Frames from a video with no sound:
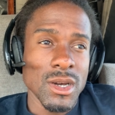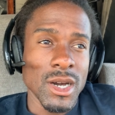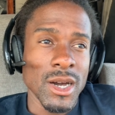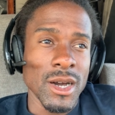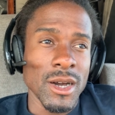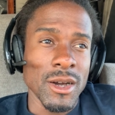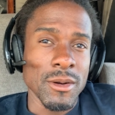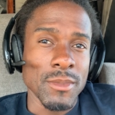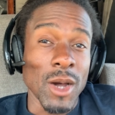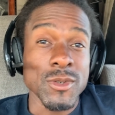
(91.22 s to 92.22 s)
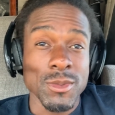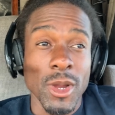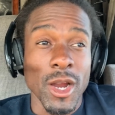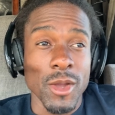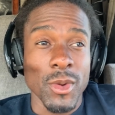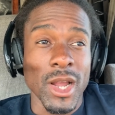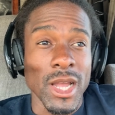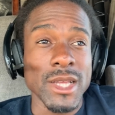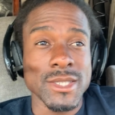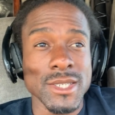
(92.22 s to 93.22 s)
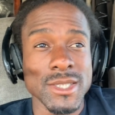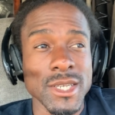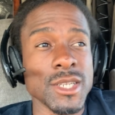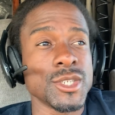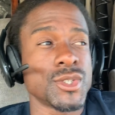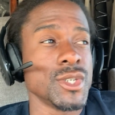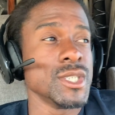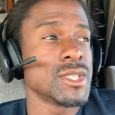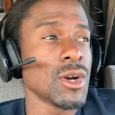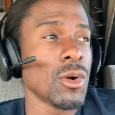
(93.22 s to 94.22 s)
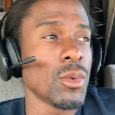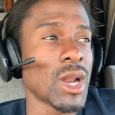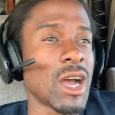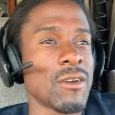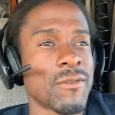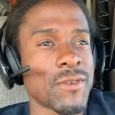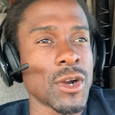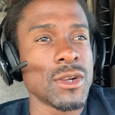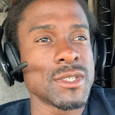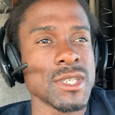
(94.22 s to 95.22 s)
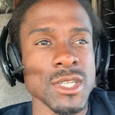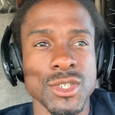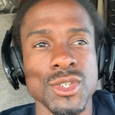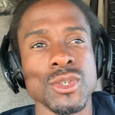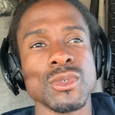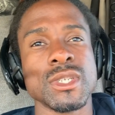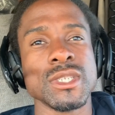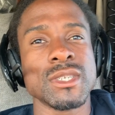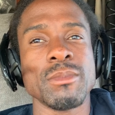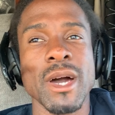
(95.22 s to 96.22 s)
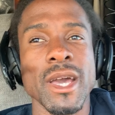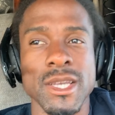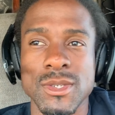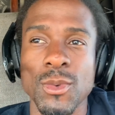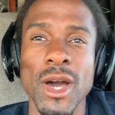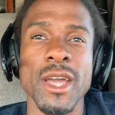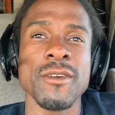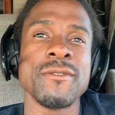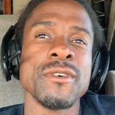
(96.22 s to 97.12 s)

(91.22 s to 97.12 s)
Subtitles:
I was married when I got into this industry, so when I first introduced it to my ex-wife,